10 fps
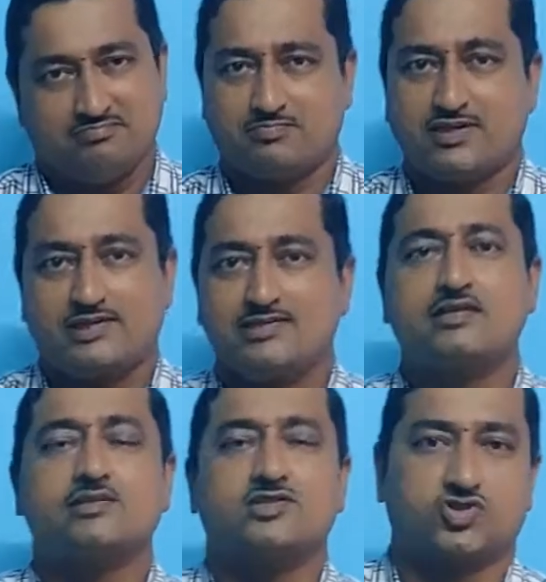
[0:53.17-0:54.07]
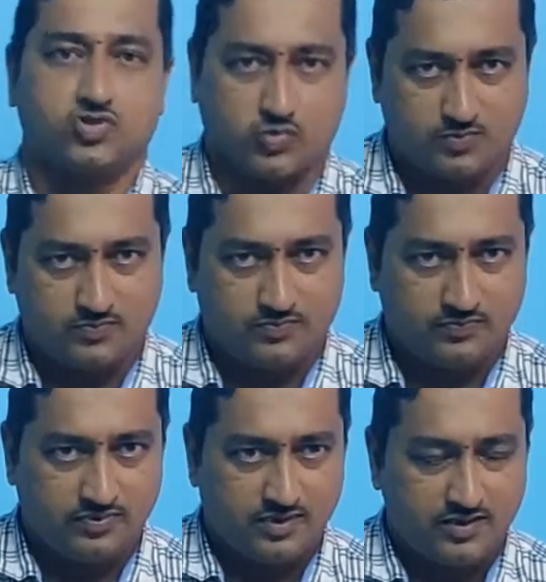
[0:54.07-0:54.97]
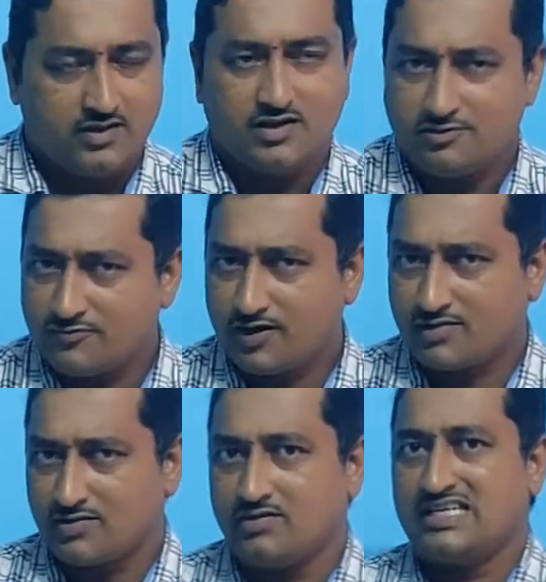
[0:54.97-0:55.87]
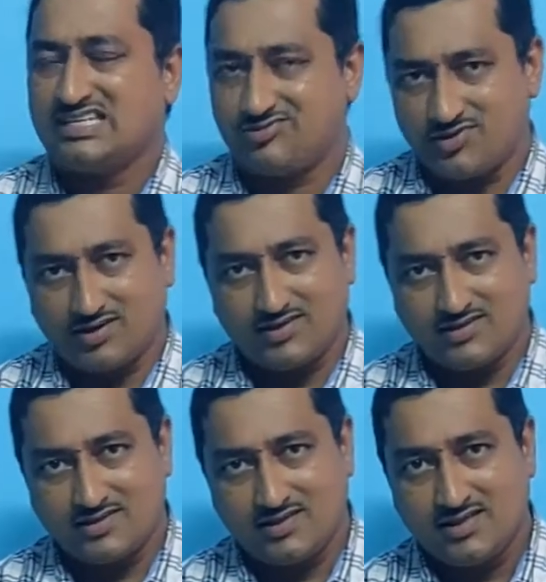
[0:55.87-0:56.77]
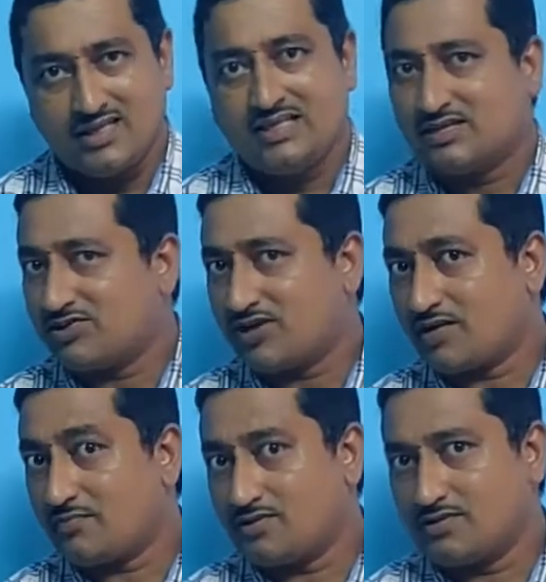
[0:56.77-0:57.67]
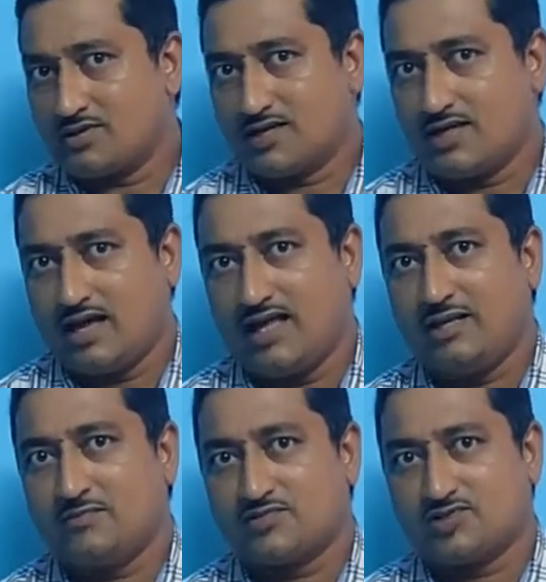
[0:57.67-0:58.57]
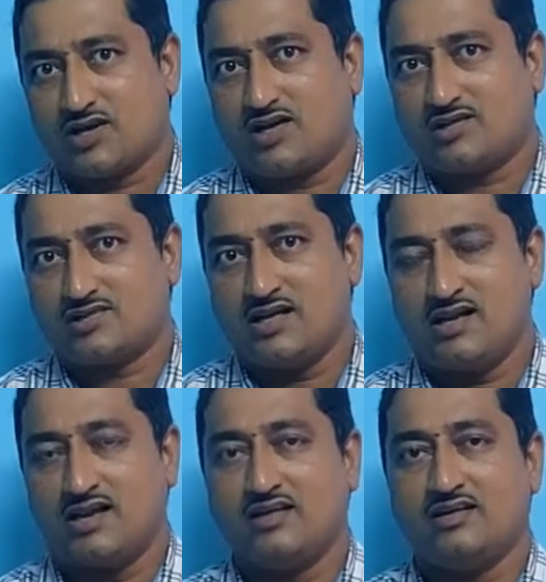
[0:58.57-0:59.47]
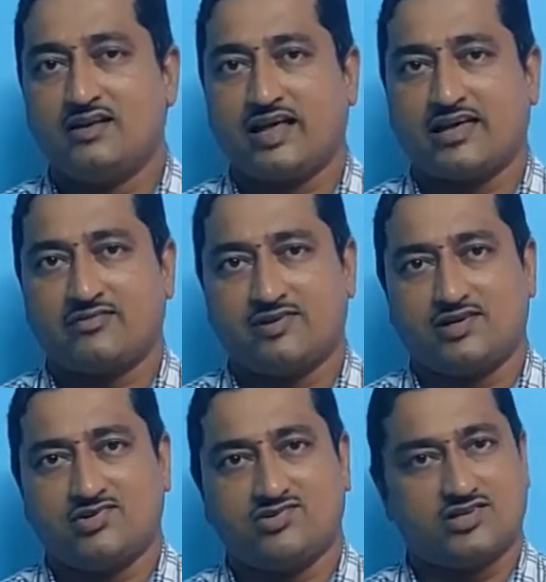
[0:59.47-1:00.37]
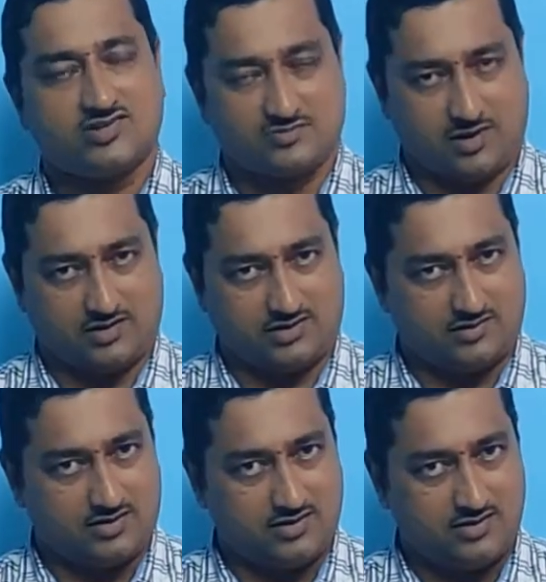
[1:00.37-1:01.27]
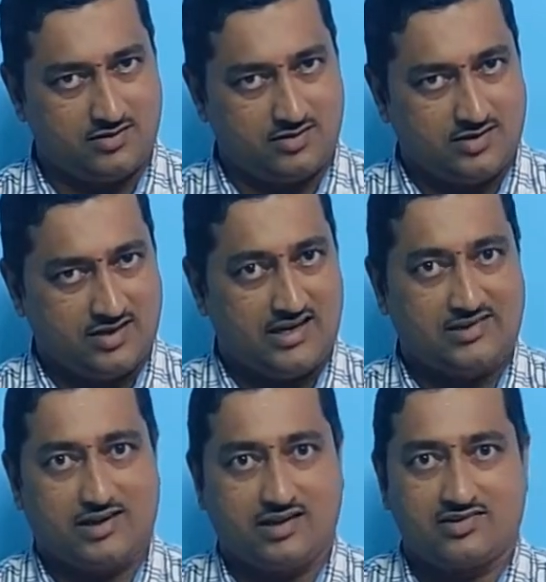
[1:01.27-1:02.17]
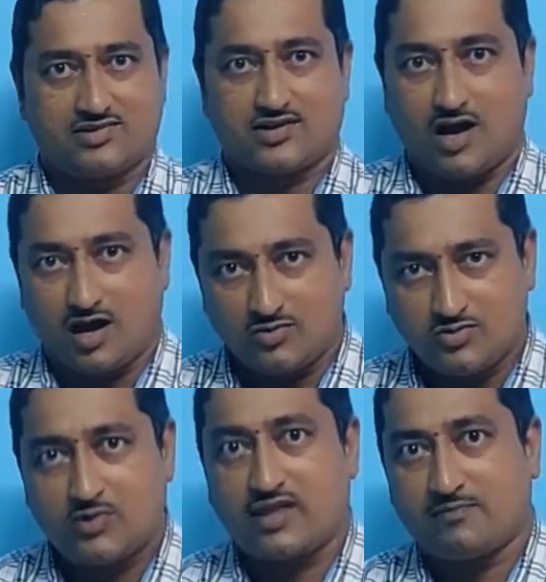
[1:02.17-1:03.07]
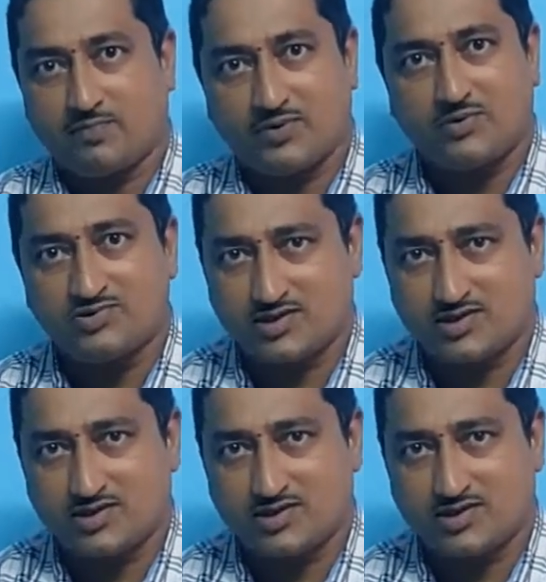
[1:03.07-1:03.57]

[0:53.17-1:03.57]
But it's not so. In fact, in reality, grammar helps us learn language systematically. It tells us how to approach a